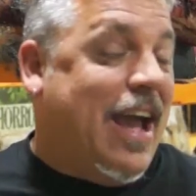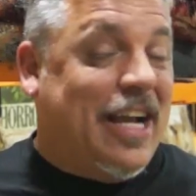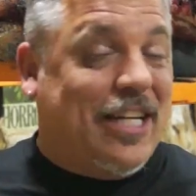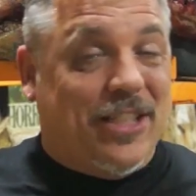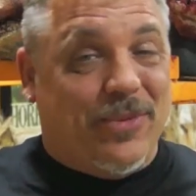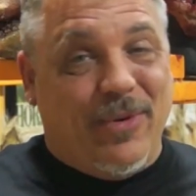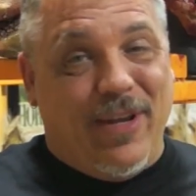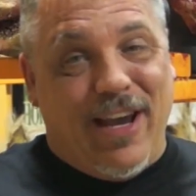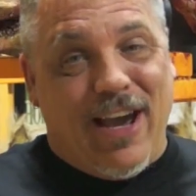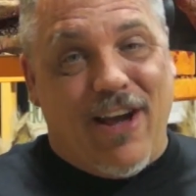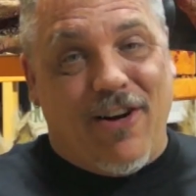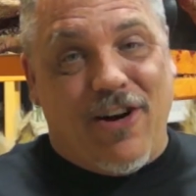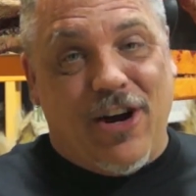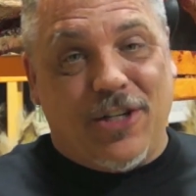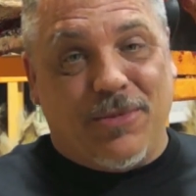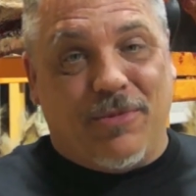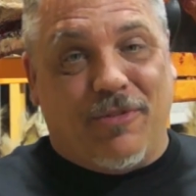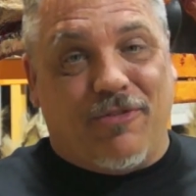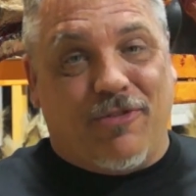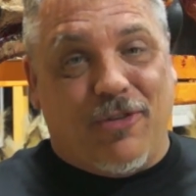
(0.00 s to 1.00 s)
Actually, we had
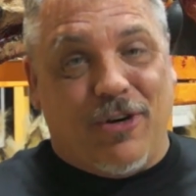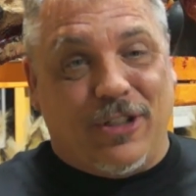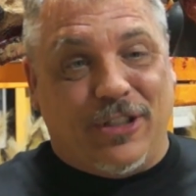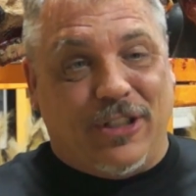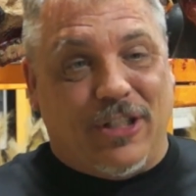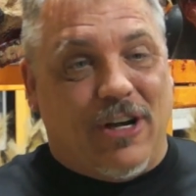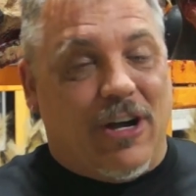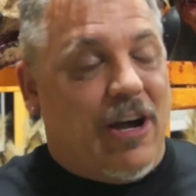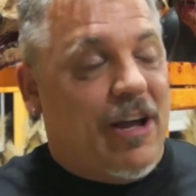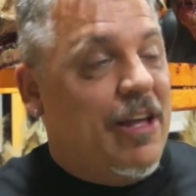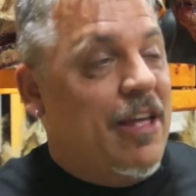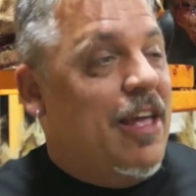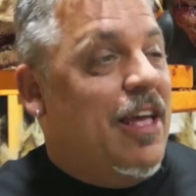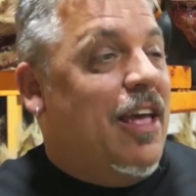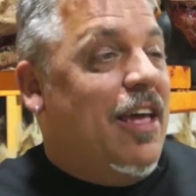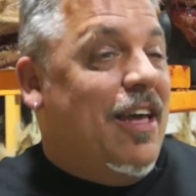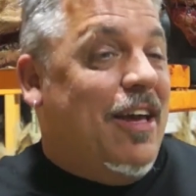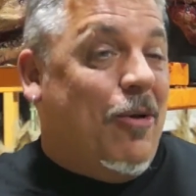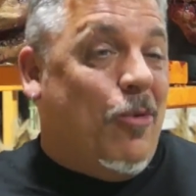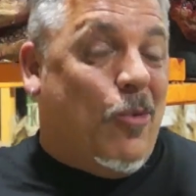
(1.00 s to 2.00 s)
ours before Saw.
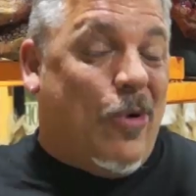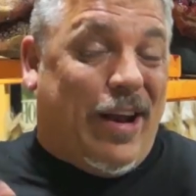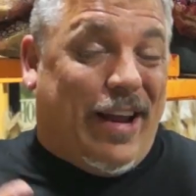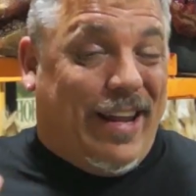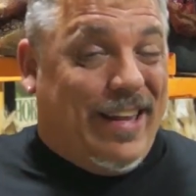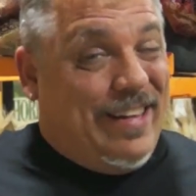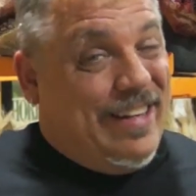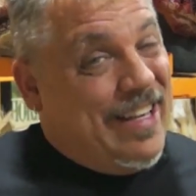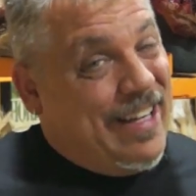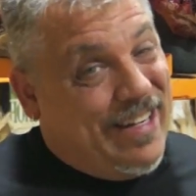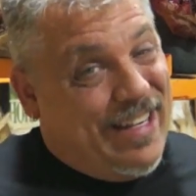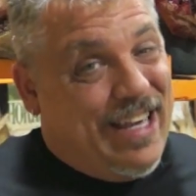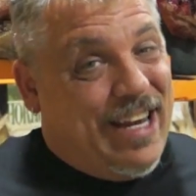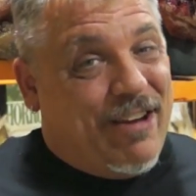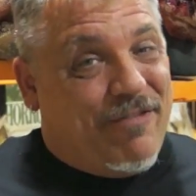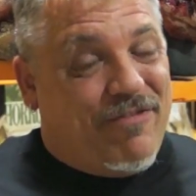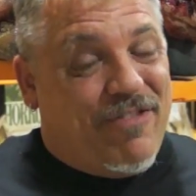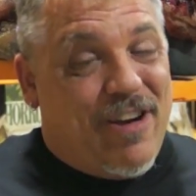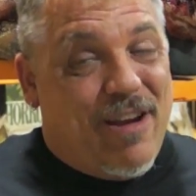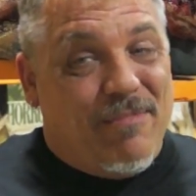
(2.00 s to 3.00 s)
What I did get
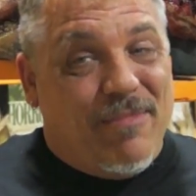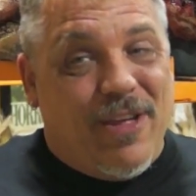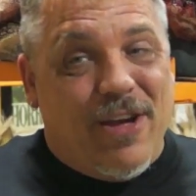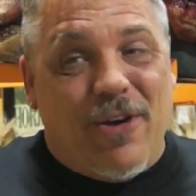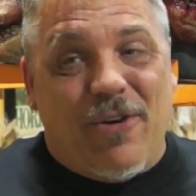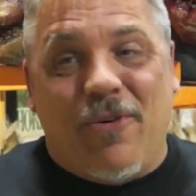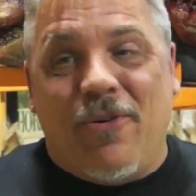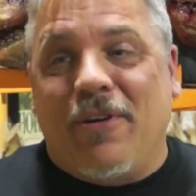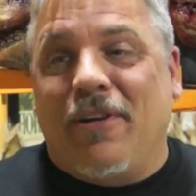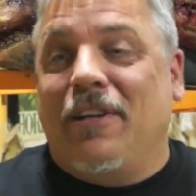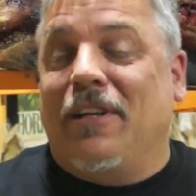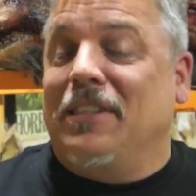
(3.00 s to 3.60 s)
it from, though,